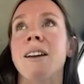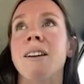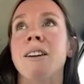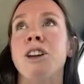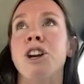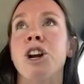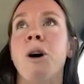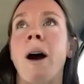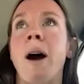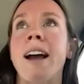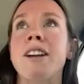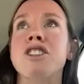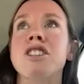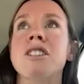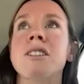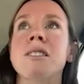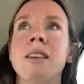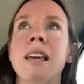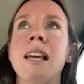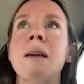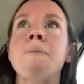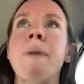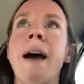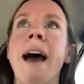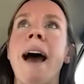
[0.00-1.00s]
I
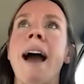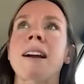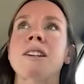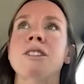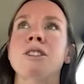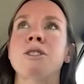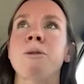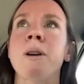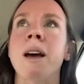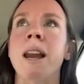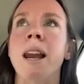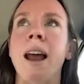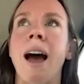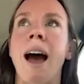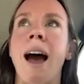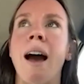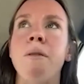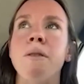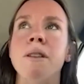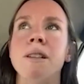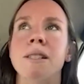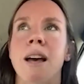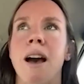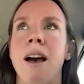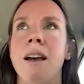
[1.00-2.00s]
just think back to when
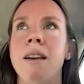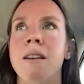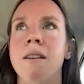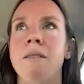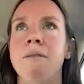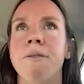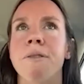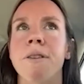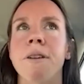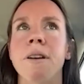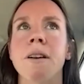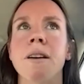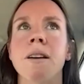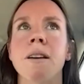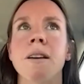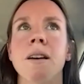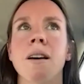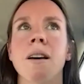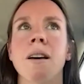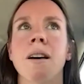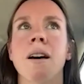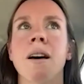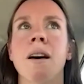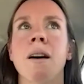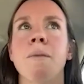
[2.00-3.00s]
I was kind of
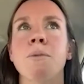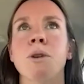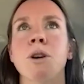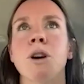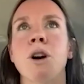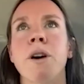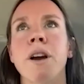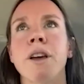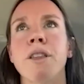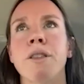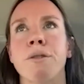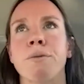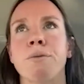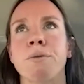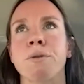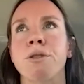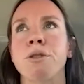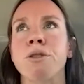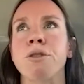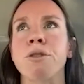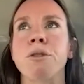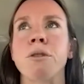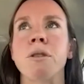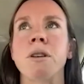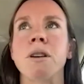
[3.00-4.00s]
going
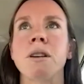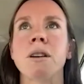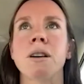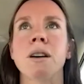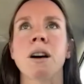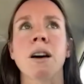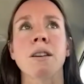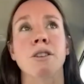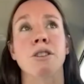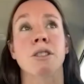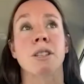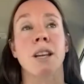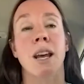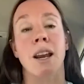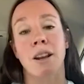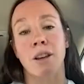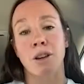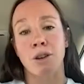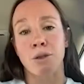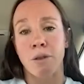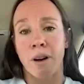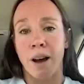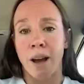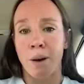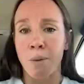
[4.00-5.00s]
through
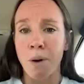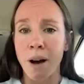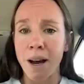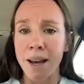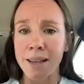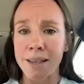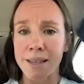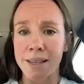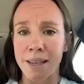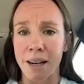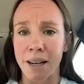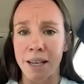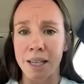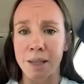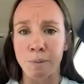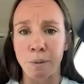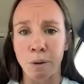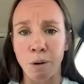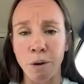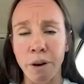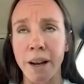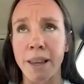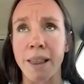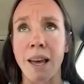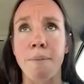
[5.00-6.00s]
understanding who I was and
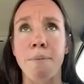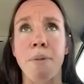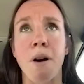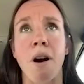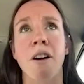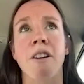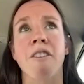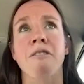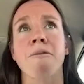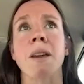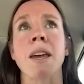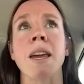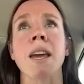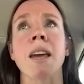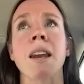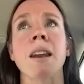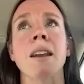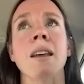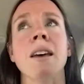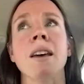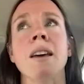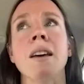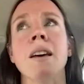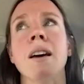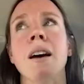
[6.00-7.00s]
exploring that part of me,
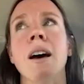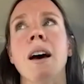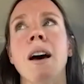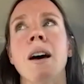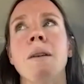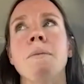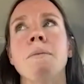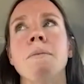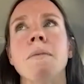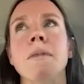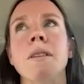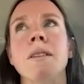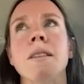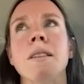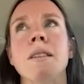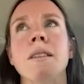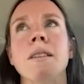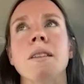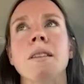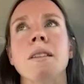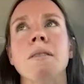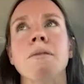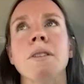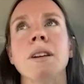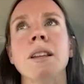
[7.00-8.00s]
and
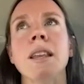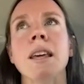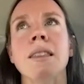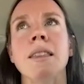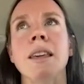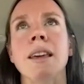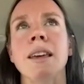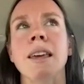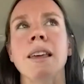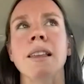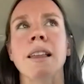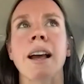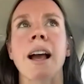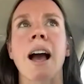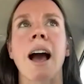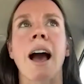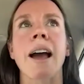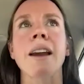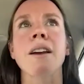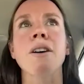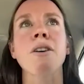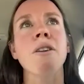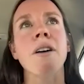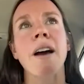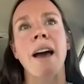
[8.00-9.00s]
really thinking like
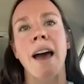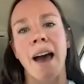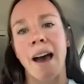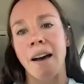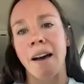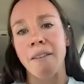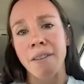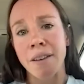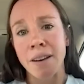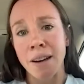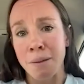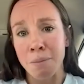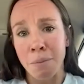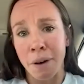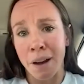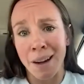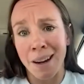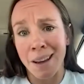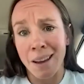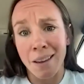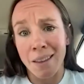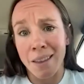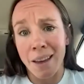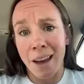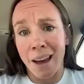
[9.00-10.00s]
I don't have
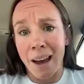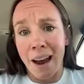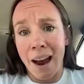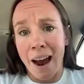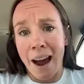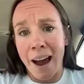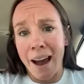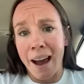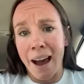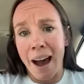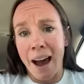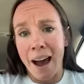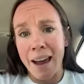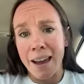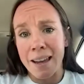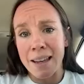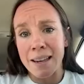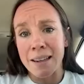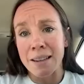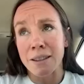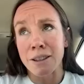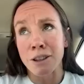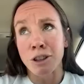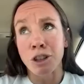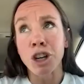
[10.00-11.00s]
anybody that I
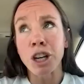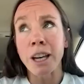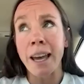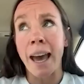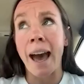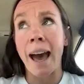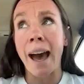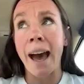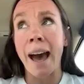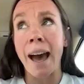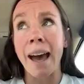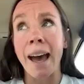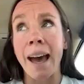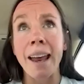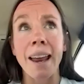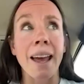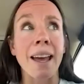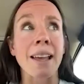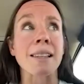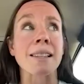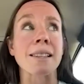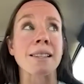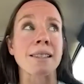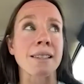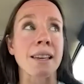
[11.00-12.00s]
can look at
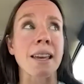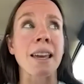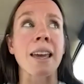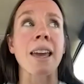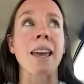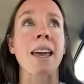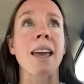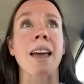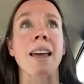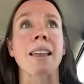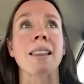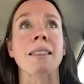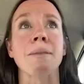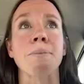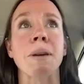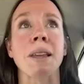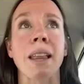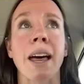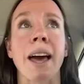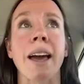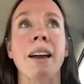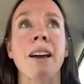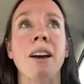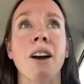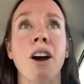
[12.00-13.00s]
and see and be
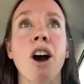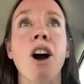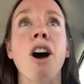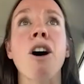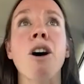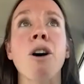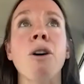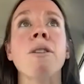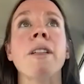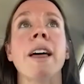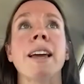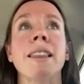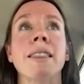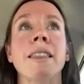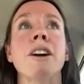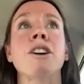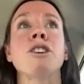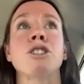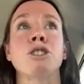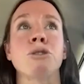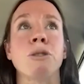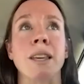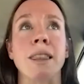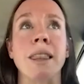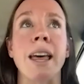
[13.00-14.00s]
like, oh, like they're
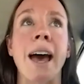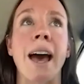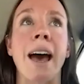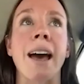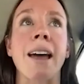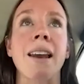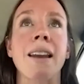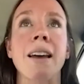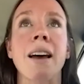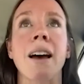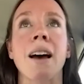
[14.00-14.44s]
doing that.